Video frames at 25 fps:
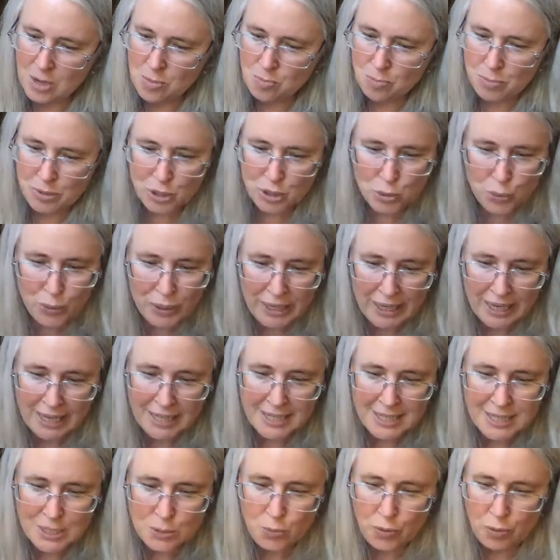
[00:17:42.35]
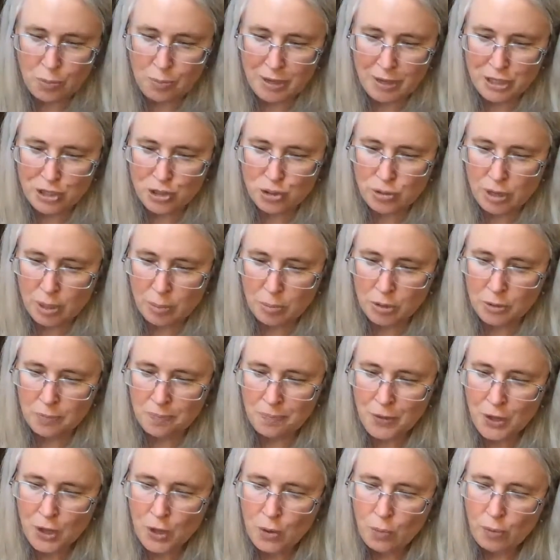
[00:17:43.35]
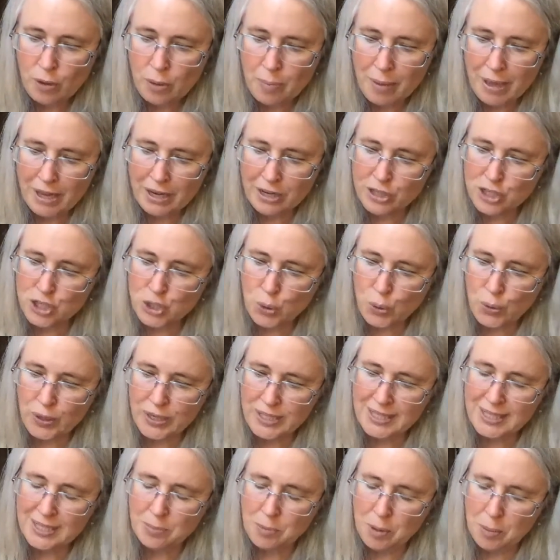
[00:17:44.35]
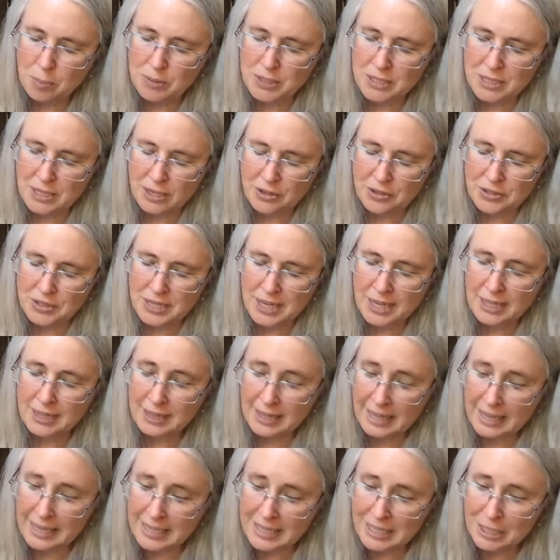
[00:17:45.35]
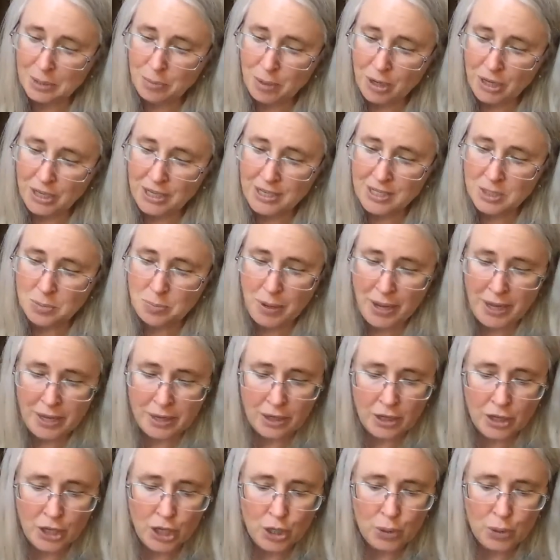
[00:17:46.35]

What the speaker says: Between us, with much trouble, we managed to hoist him upstairs and laid him on his bed,